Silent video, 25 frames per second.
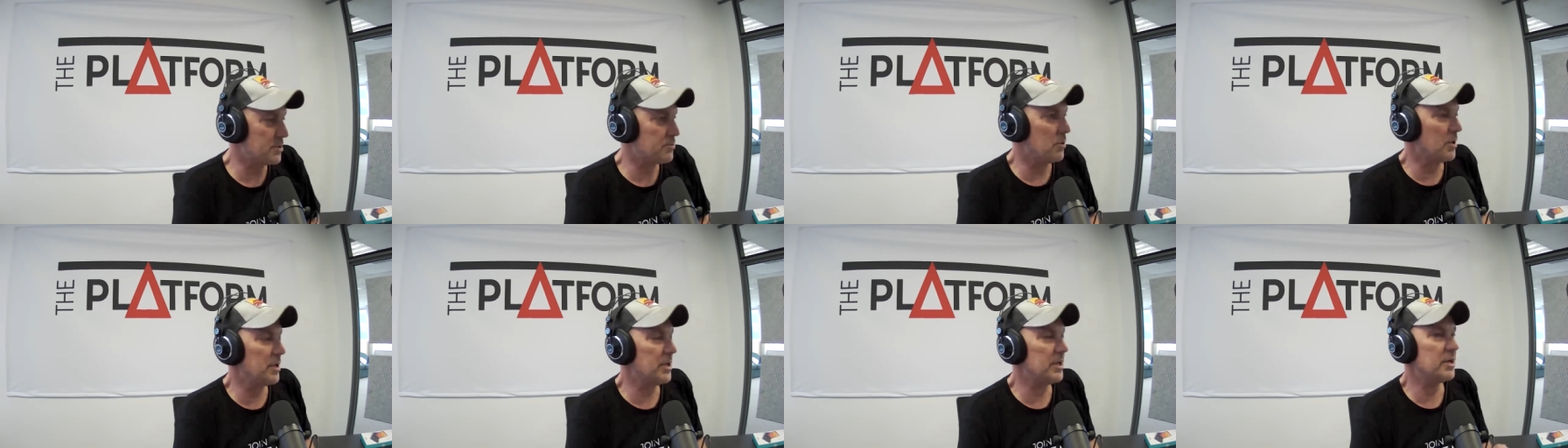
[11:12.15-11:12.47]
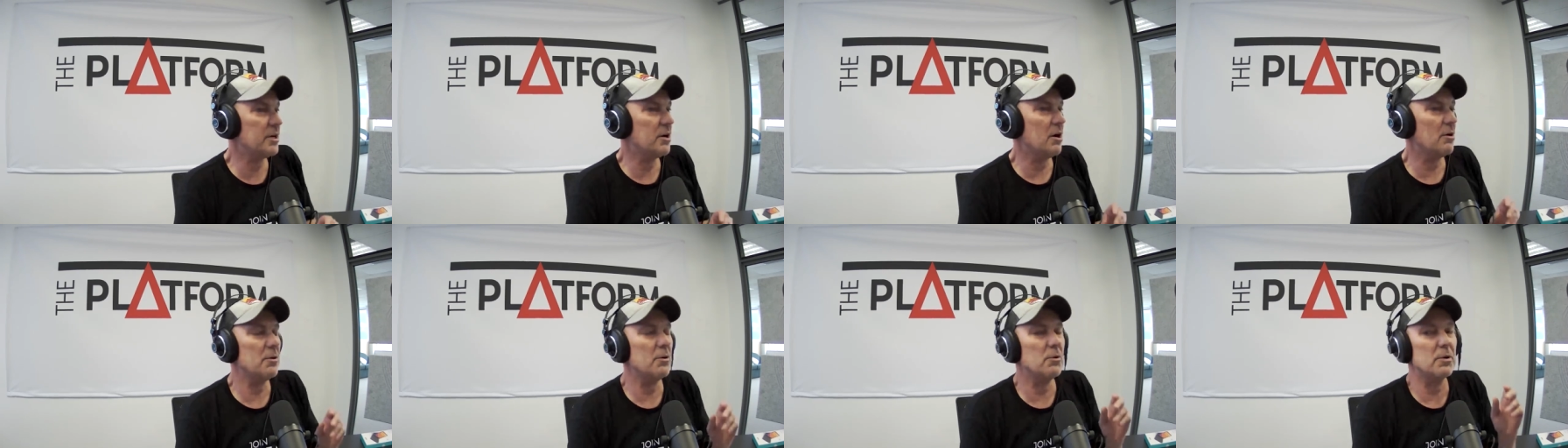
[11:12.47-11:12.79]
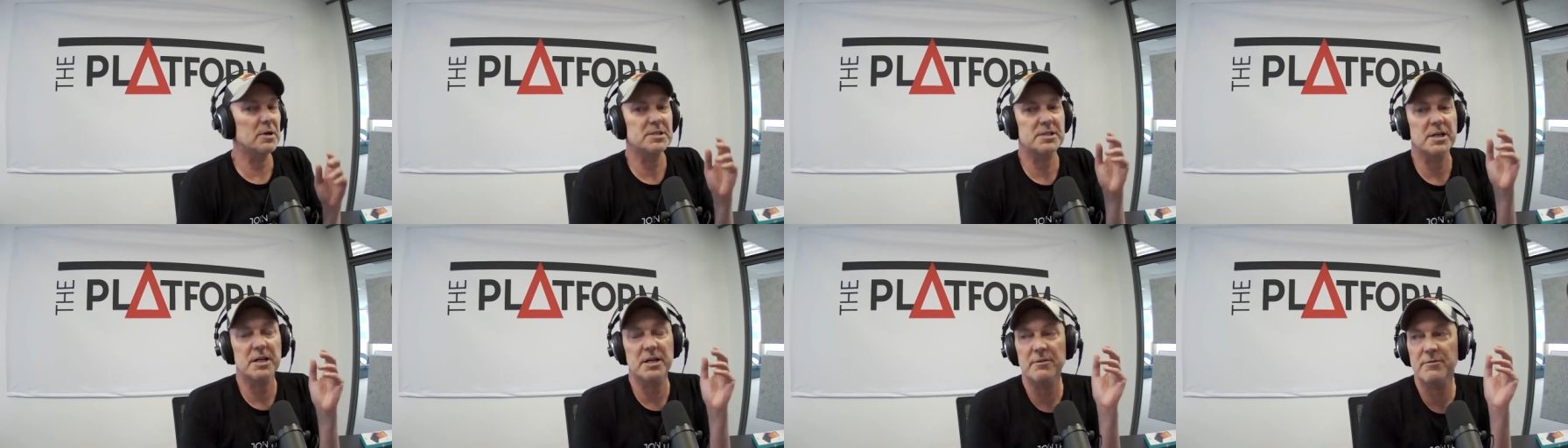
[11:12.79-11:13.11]
We'll let you go. We
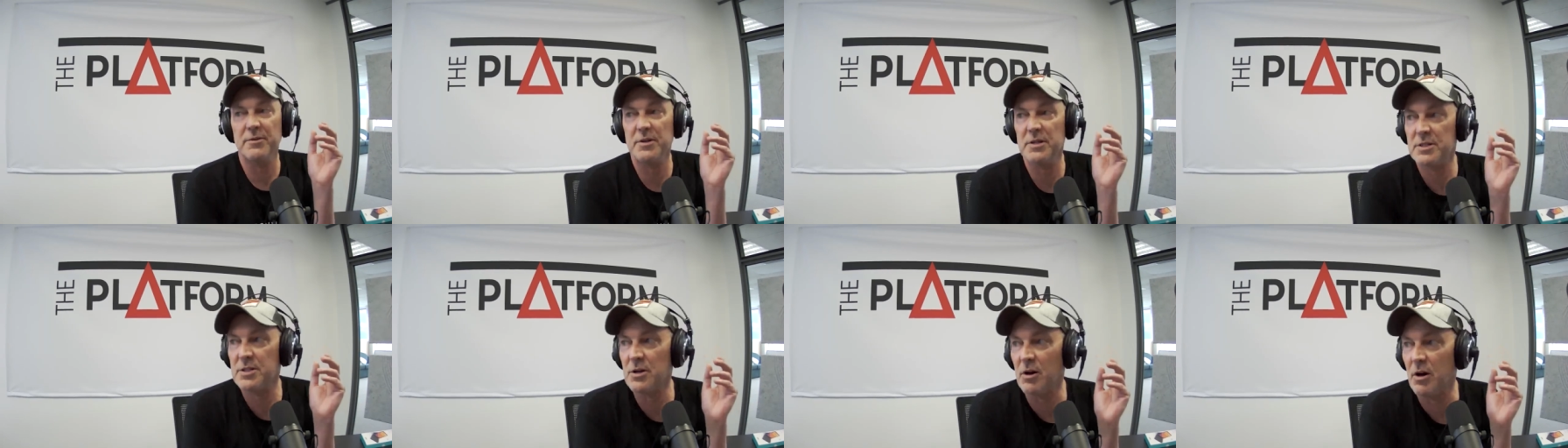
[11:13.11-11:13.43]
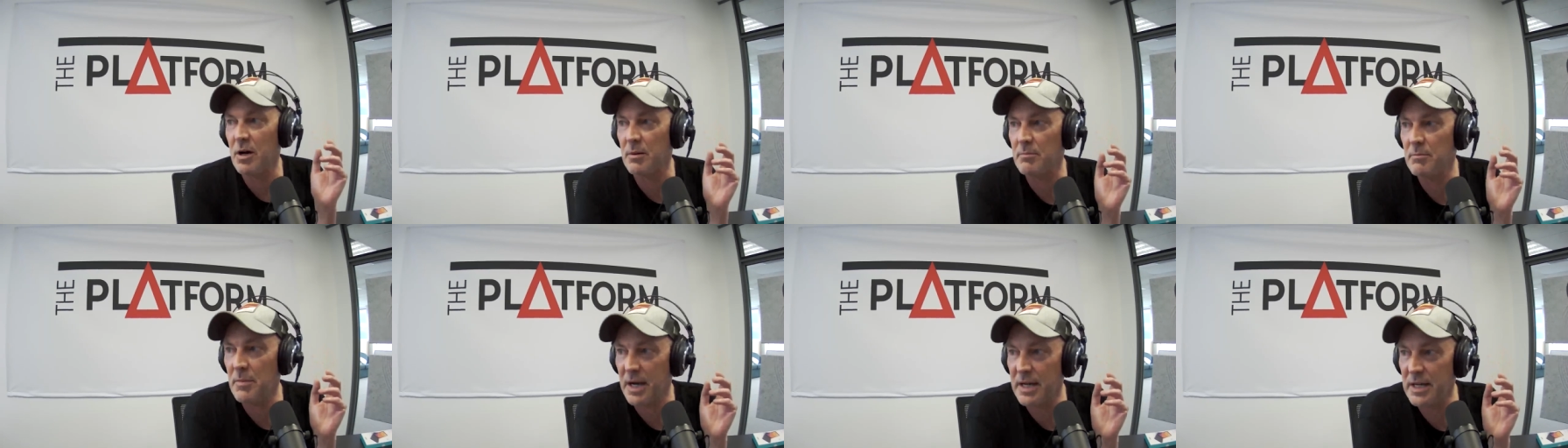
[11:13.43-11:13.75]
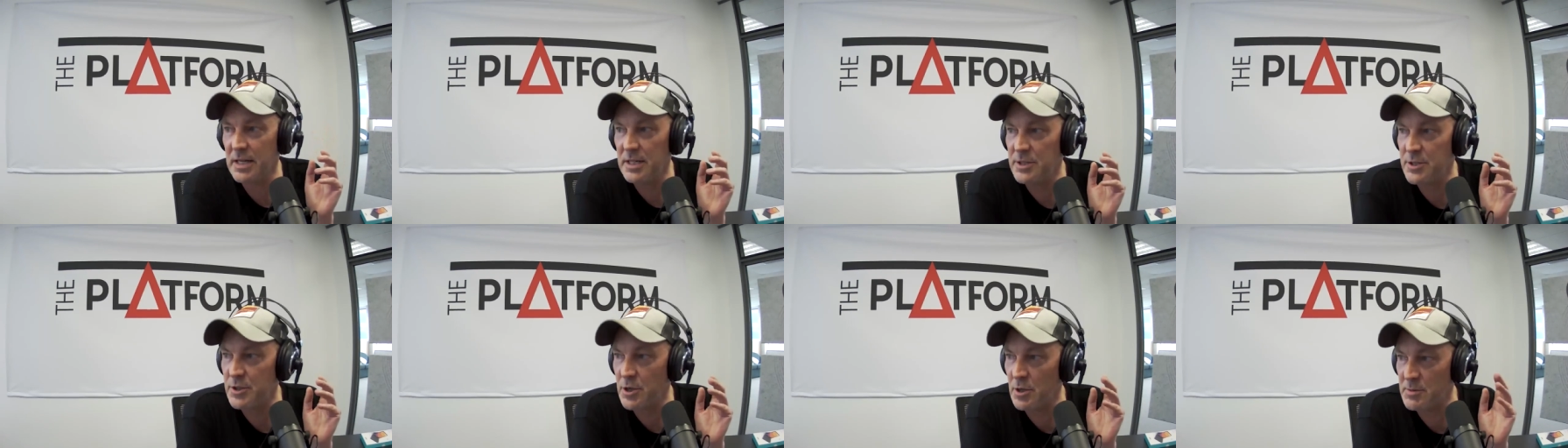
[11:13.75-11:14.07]
always thank you for your time, mate.
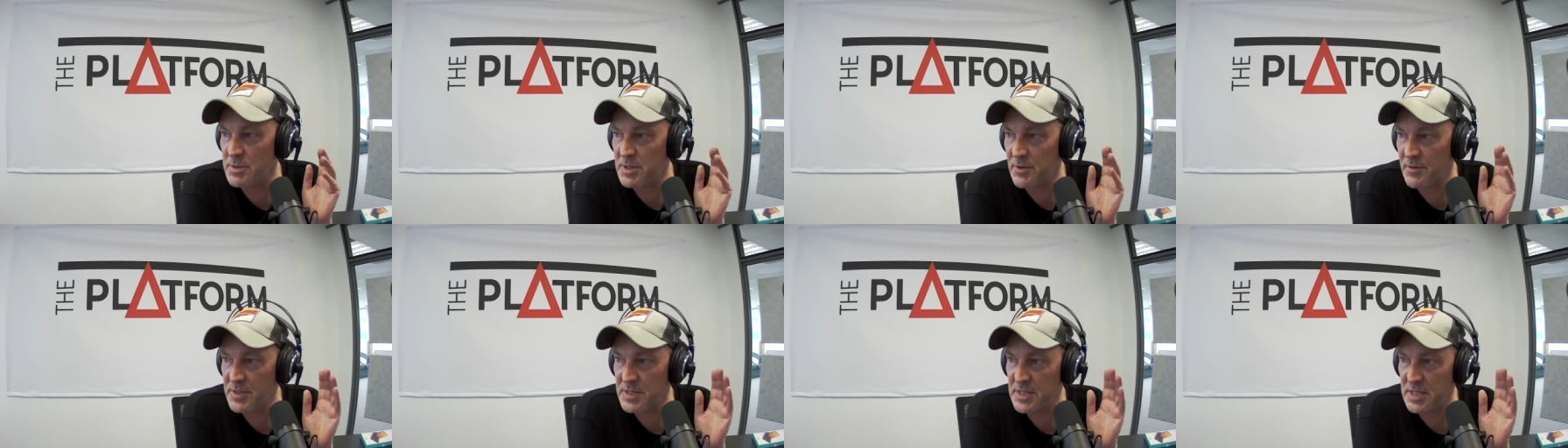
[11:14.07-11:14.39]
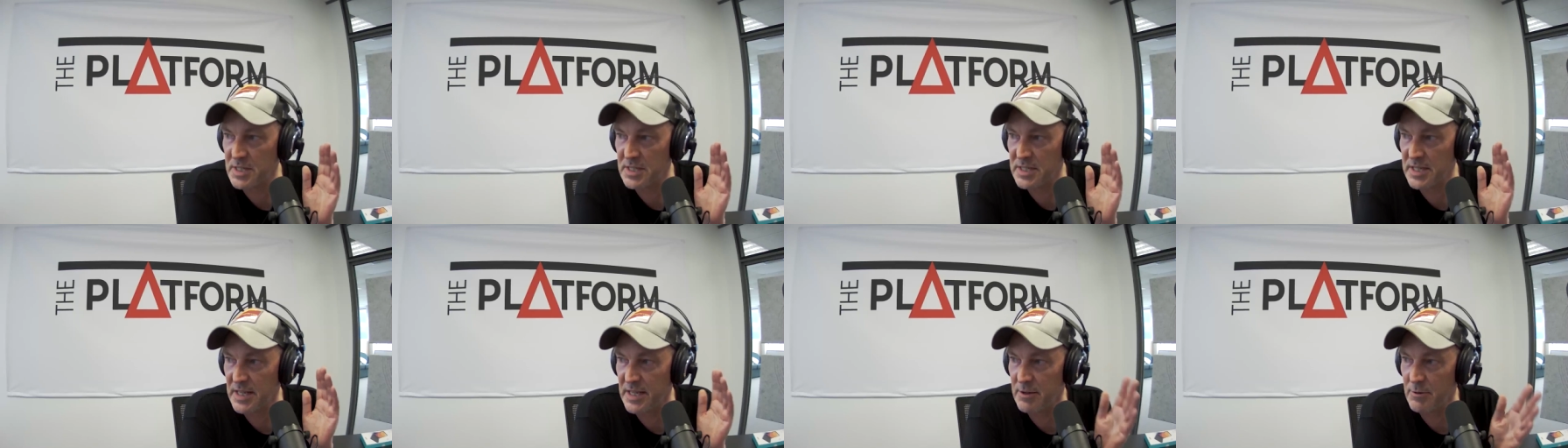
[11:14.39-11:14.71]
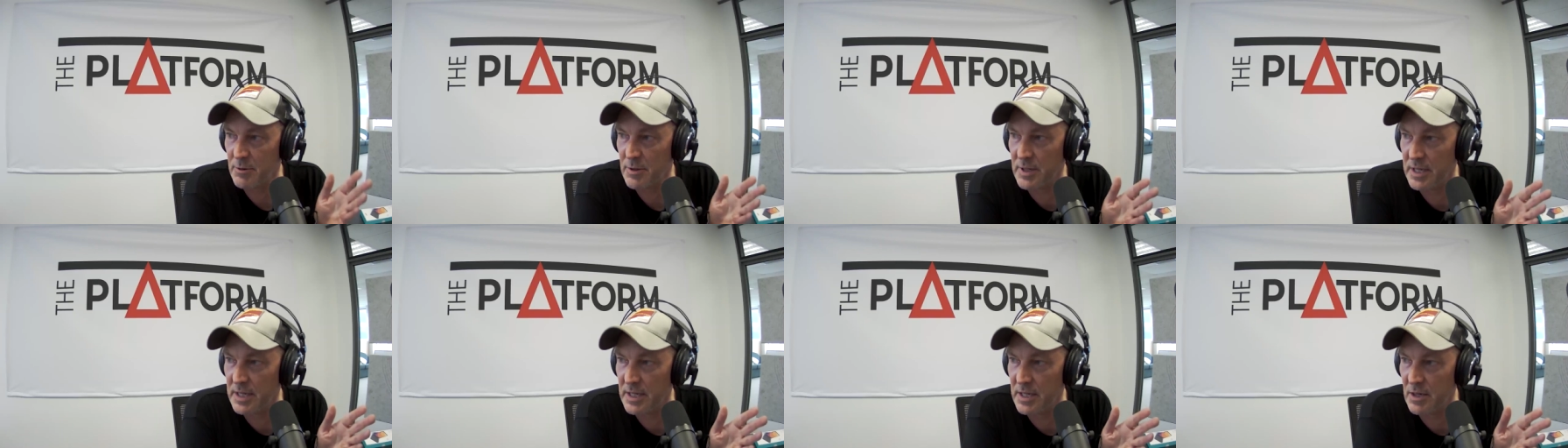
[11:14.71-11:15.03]
In terms of his
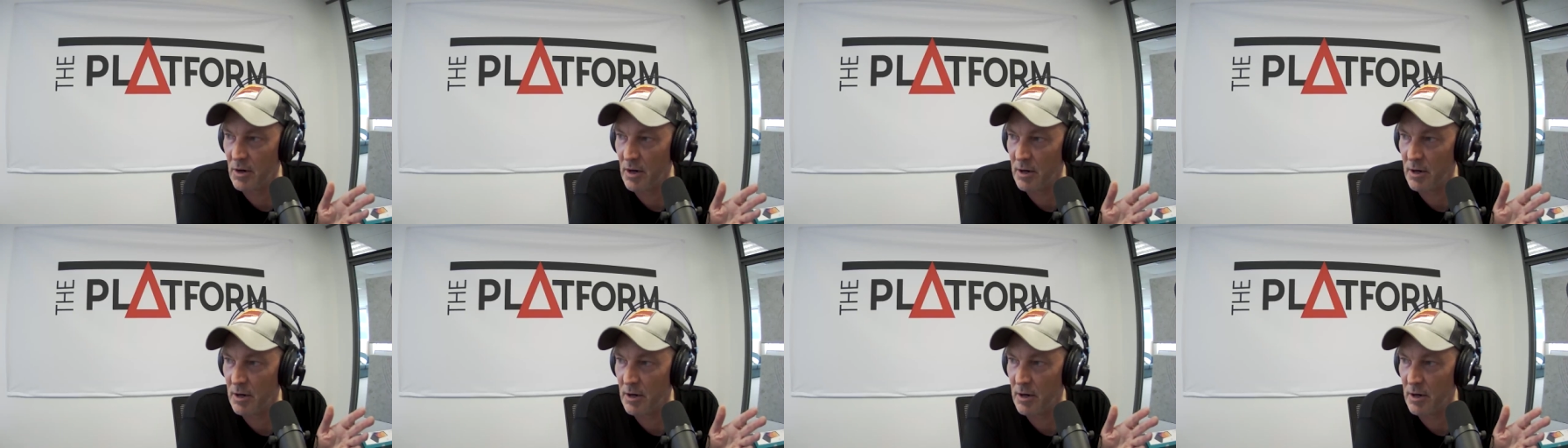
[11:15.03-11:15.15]
integrity,